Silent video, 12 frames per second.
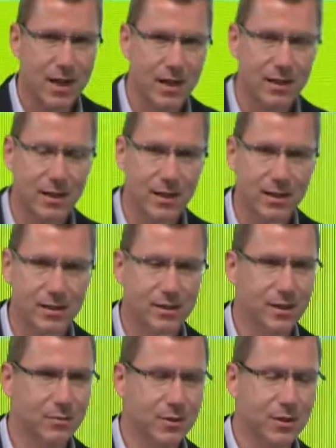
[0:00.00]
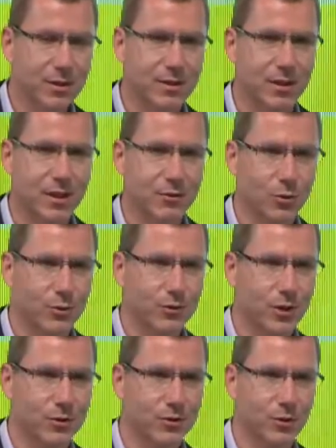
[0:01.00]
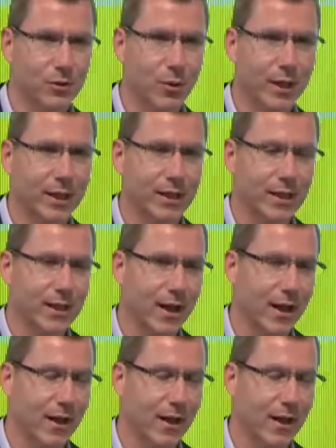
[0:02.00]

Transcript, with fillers: It, it seems that these days always go so quickly.